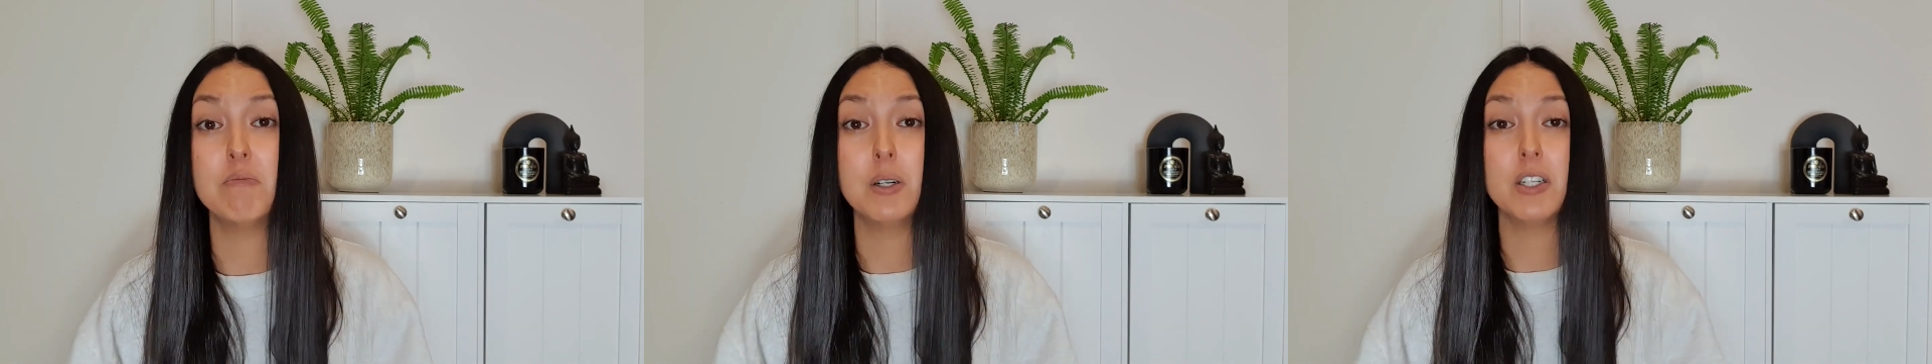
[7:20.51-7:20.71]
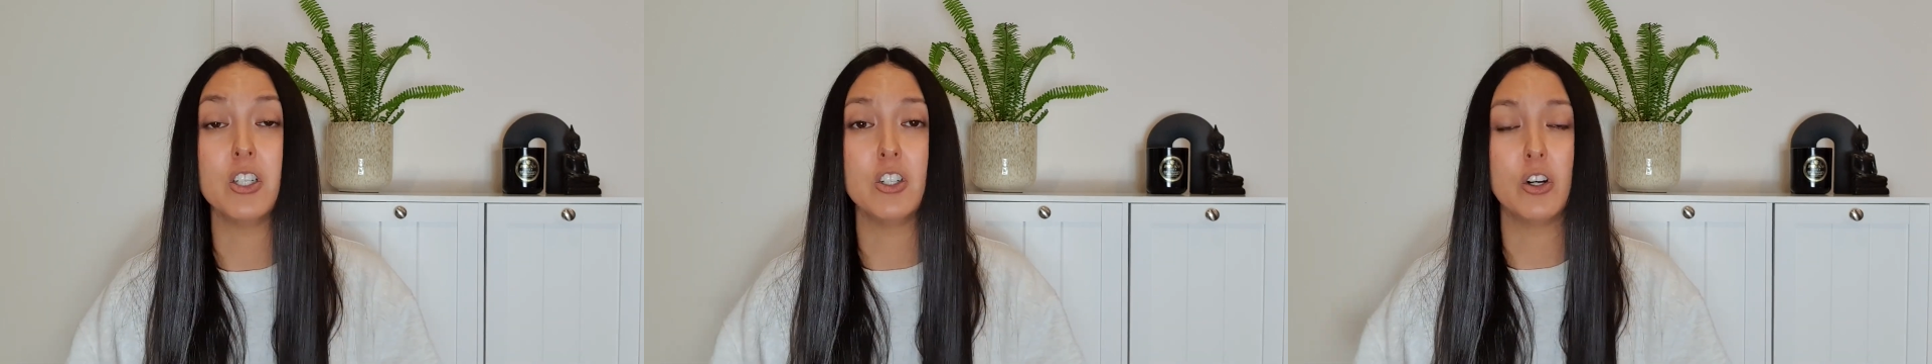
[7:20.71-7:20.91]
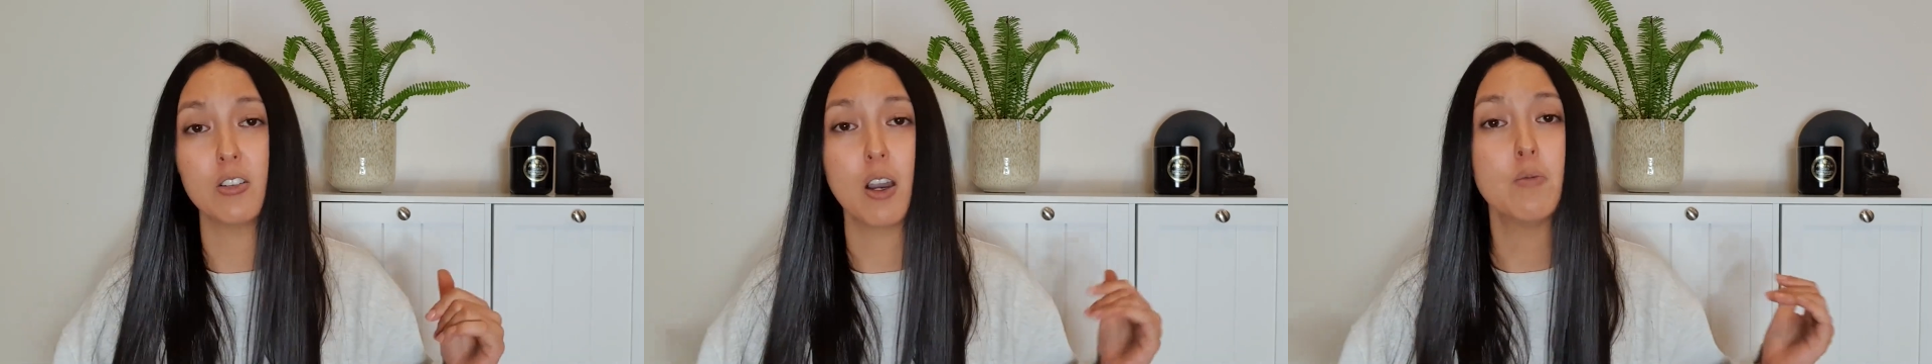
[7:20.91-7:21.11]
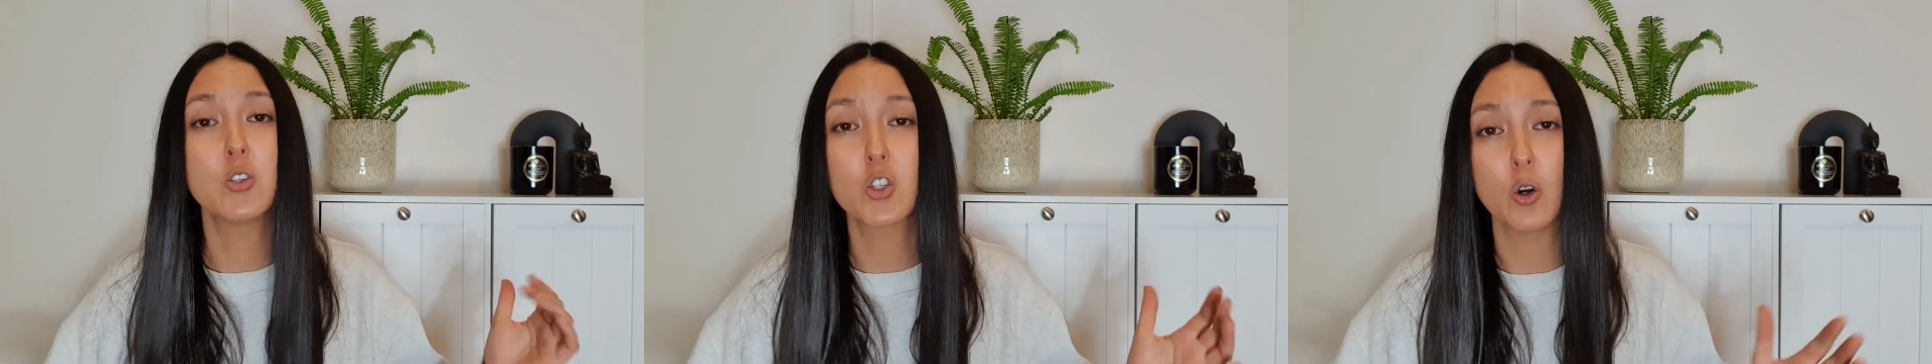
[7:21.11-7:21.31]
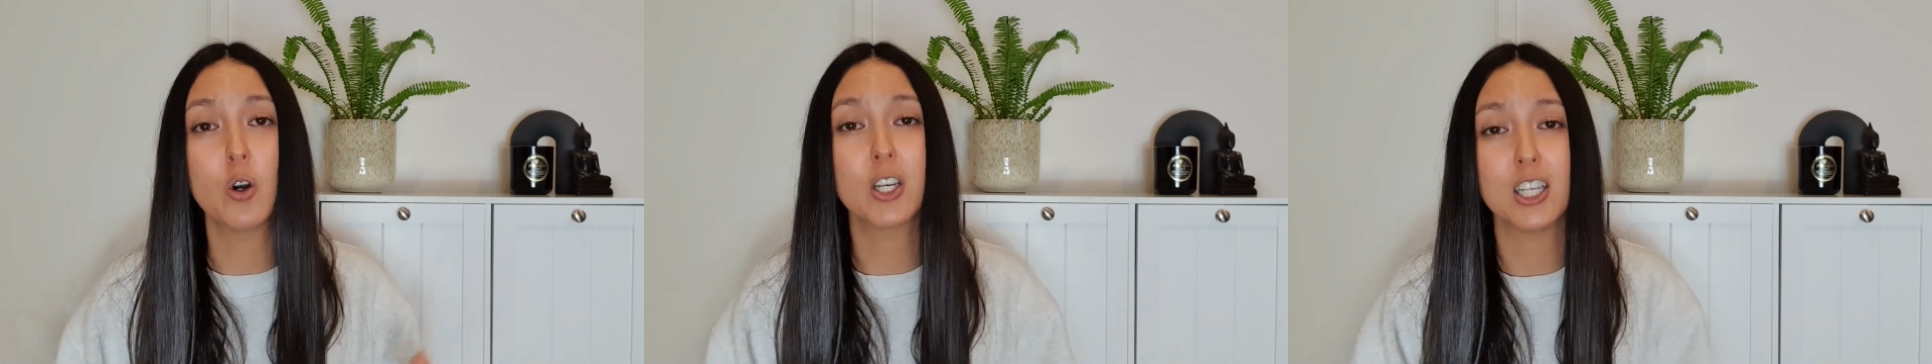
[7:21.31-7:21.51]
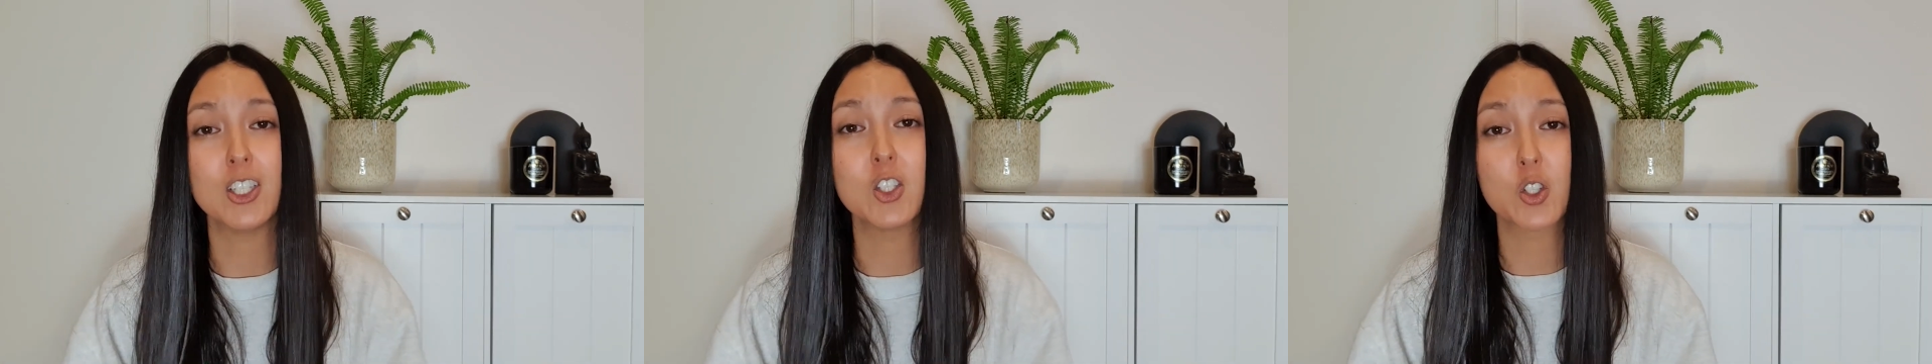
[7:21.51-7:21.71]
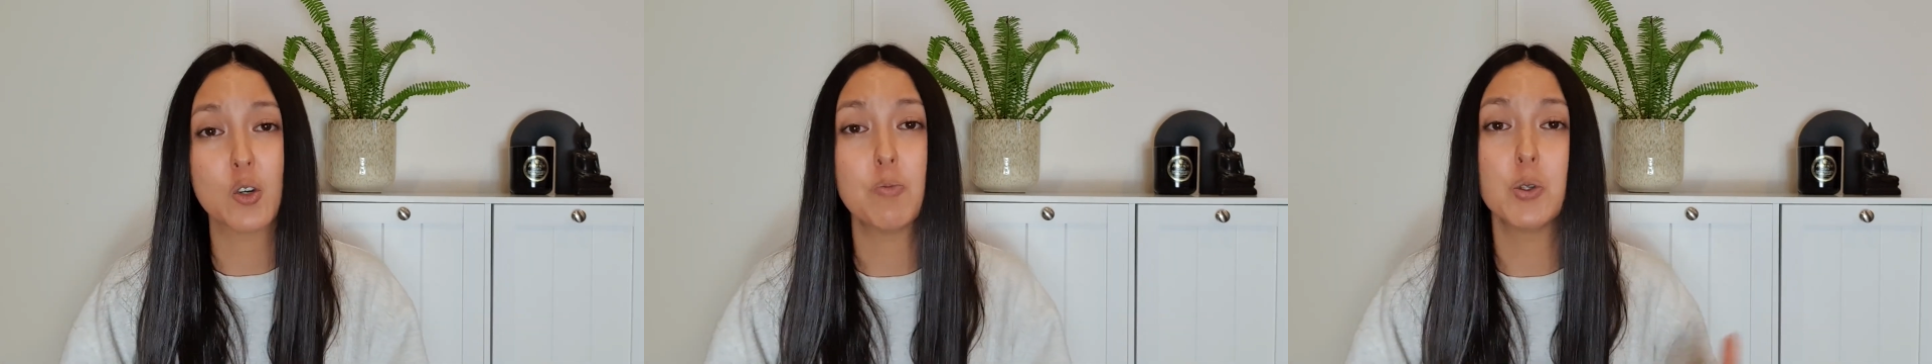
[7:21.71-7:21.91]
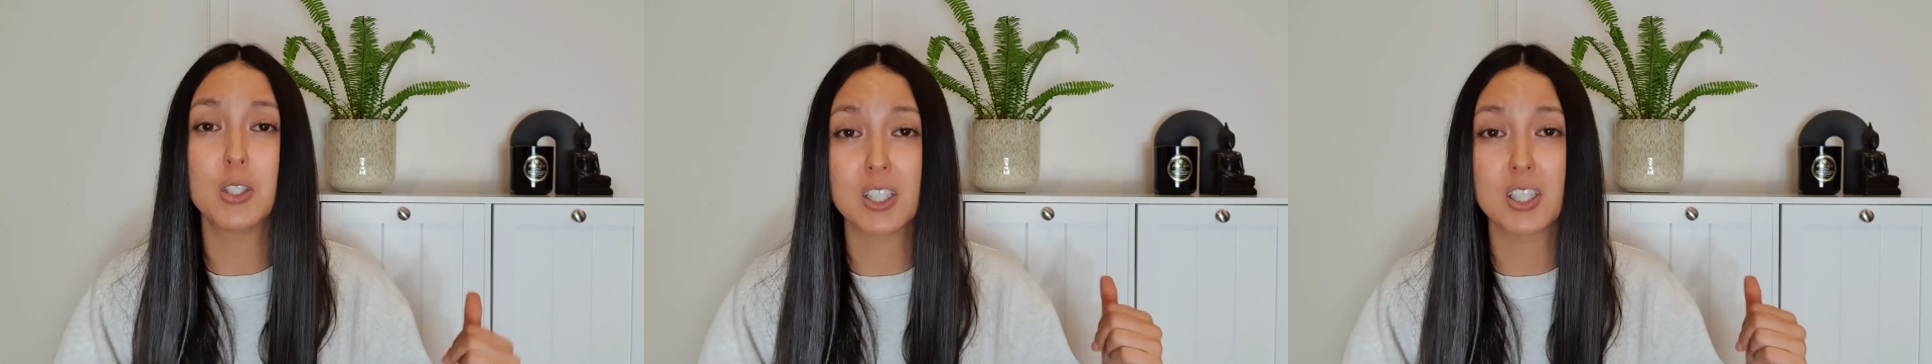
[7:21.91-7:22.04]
but I'm sure kids could put